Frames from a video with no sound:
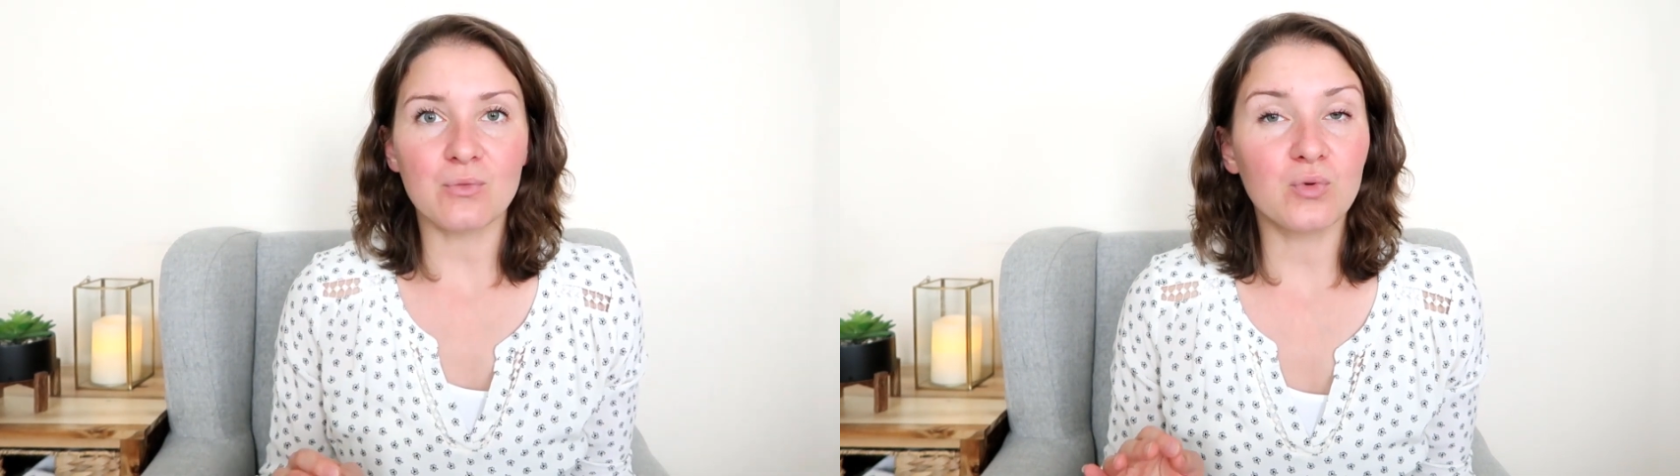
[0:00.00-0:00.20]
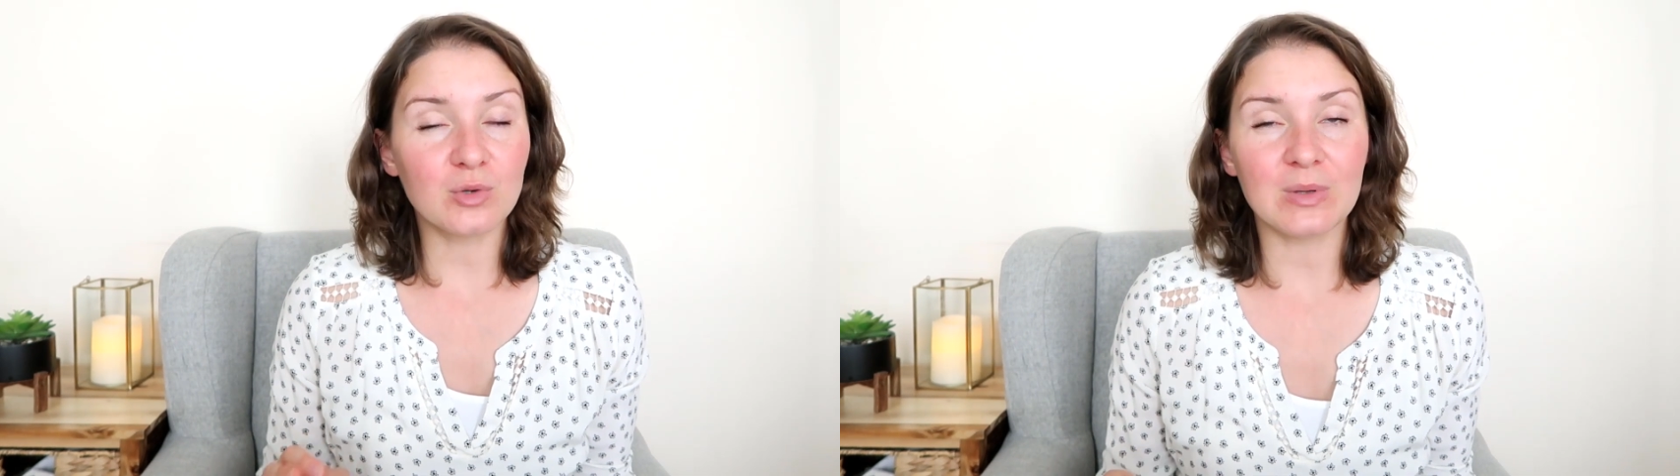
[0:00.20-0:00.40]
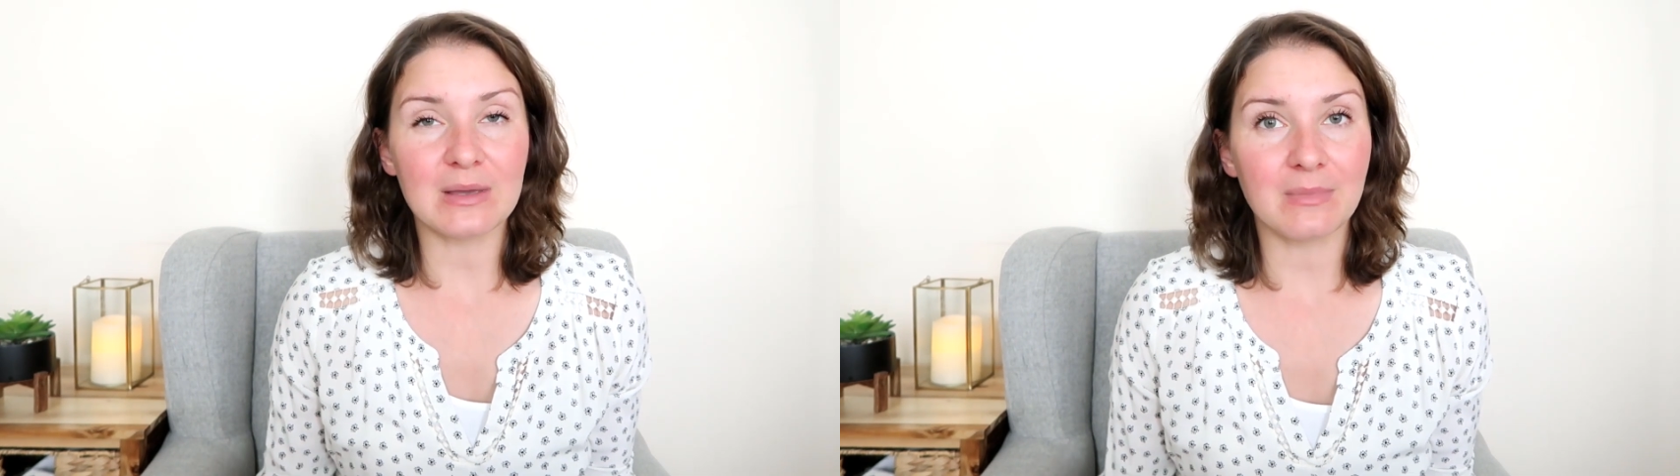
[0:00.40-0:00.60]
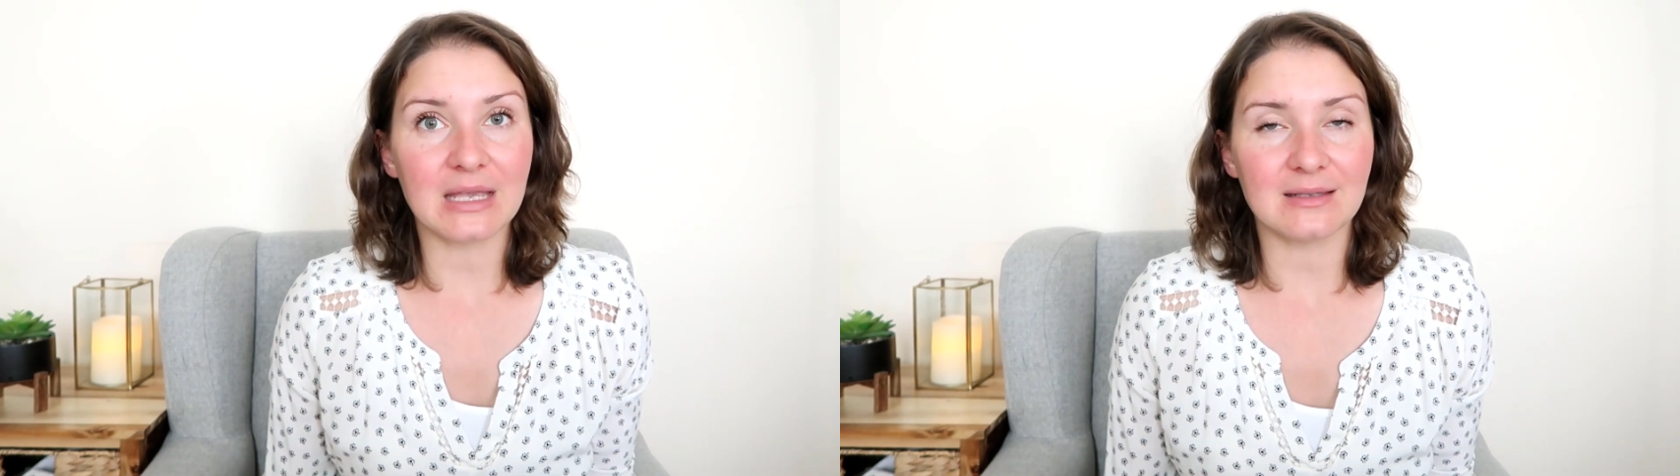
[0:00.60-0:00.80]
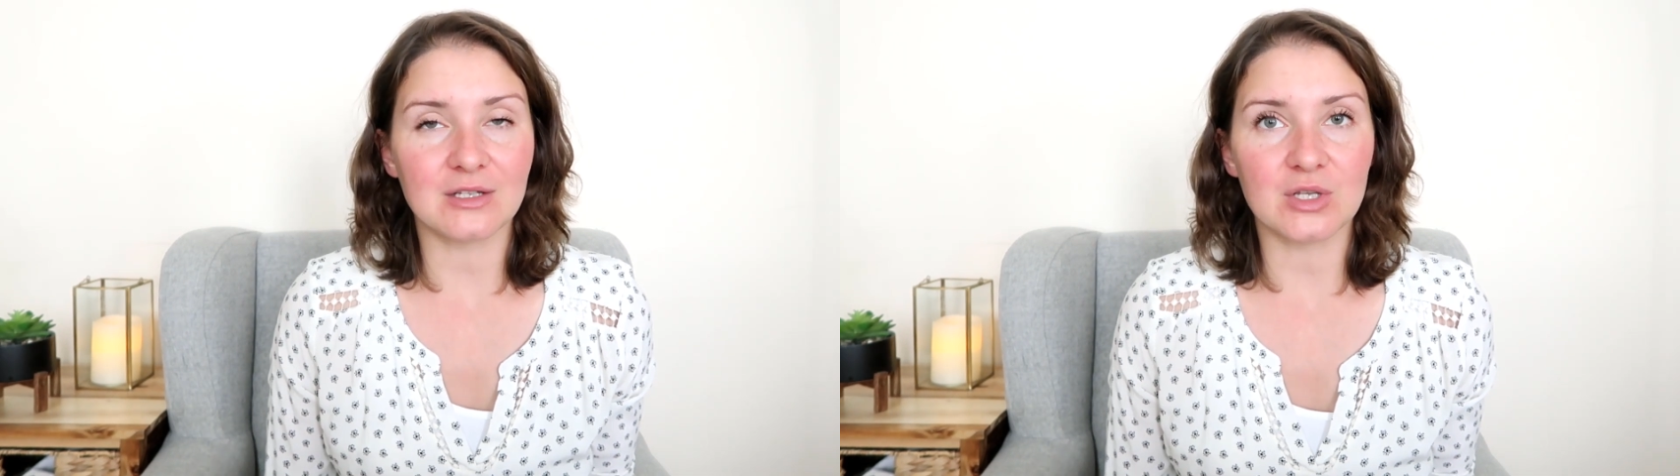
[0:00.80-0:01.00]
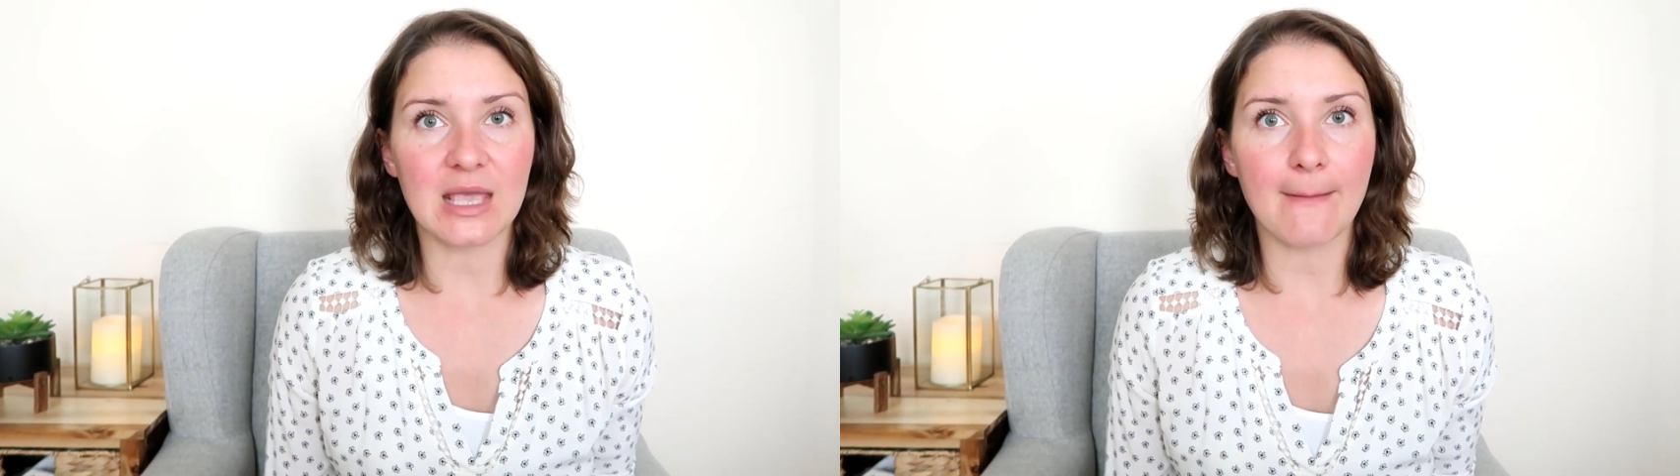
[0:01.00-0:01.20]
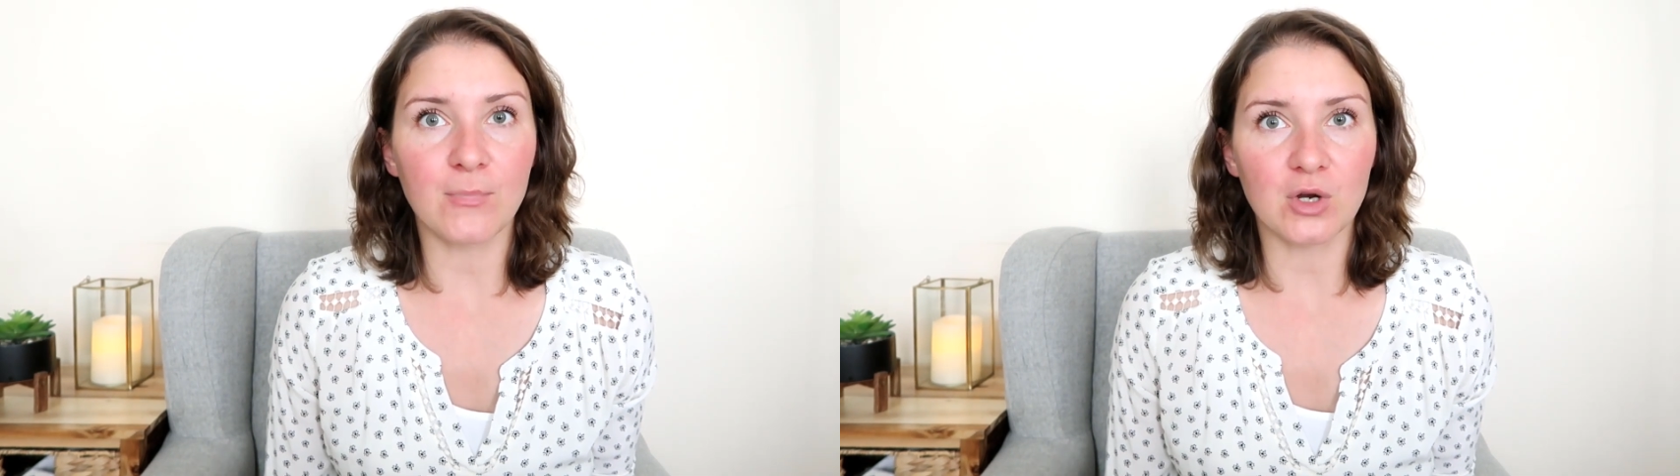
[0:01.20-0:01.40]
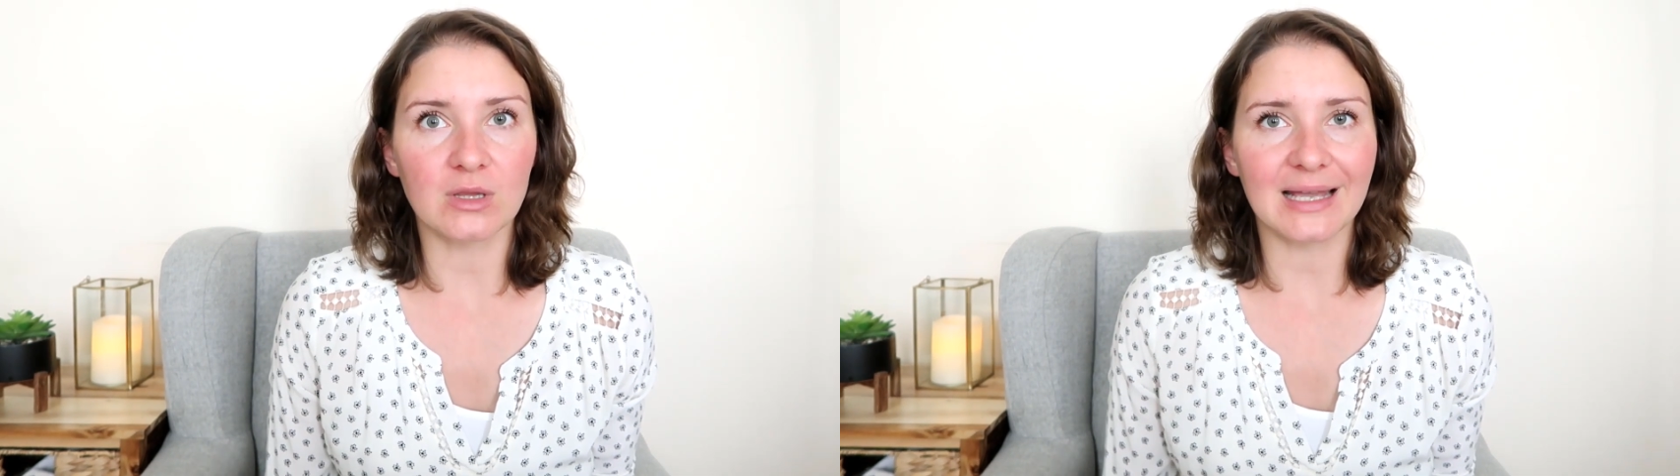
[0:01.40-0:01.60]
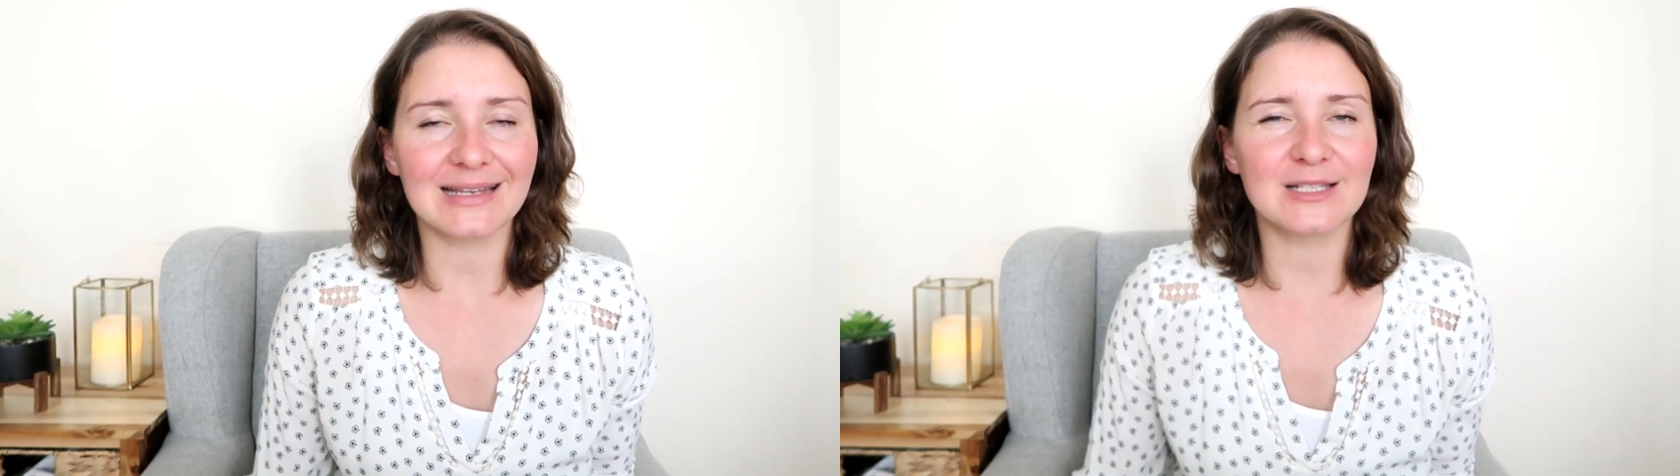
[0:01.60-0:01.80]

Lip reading: would be amazing to get more light,